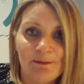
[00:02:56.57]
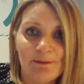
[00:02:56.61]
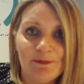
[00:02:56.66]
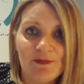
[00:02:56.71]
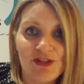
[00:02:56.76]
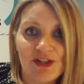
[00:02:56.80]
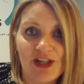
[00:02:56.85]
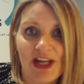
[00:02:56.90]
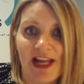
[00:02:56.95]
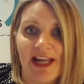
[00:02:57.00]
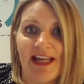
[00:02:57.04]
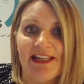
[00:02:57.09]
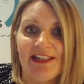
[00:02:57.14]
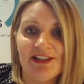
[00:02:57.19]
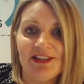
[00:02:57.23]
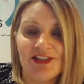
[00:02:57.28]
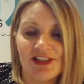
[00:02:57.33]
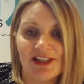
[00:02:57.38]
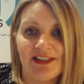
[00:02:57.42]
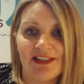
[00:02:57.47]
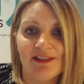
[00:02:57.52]

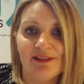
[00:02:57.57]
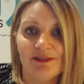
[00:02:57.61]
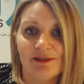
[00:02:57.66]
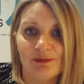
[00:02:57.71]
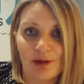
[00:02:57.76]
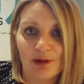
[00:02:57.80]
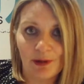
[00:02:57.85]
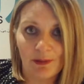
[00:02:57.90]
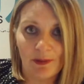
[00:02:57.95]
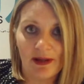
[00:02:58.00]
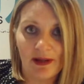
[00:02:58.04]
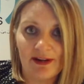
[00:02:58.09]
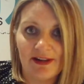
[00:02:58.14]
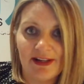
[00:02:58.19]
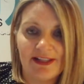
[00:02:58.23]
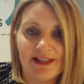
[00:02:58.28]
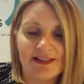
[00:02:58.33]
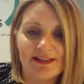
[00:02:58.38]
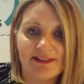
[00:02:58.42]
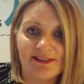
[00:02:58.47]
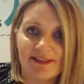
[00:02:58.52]
Change is
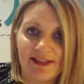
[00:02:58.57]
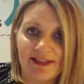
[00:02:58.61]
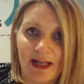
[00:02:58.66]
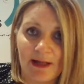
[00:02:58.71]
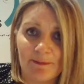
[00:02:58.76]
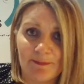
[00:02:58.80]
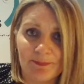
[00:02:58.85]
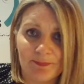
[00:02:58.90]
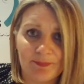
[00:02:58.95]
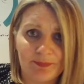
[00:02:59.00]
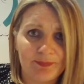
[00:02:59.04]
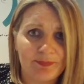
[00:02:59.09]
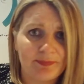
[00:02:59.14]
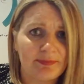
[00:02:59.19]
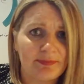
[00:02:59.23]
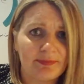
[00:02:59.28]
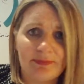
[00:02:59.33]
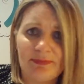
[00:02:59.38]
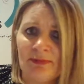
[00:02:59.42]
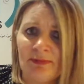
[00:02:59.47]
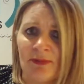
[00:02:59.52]
required. It's
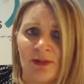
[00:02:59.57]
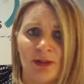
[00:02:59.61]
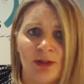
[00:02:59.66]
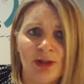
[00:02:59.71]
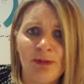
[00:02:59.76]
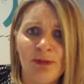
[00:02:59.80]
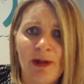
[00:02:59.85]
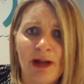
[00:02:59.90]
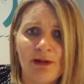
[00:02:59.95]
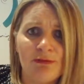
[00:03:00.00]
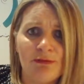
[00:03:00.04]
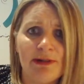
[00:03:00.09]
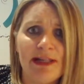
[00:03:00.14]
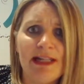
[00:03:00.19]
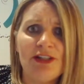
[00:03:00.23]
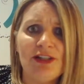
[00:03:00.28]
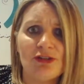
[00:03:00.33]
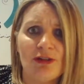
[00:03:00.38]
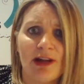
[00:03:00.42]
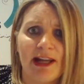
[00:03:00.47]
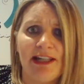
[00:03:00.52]
all about
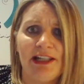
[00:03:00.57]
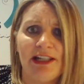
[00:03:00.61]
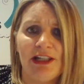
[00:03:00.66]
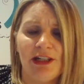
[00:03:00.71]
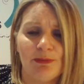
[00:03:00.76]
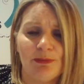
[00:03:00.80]
retraining your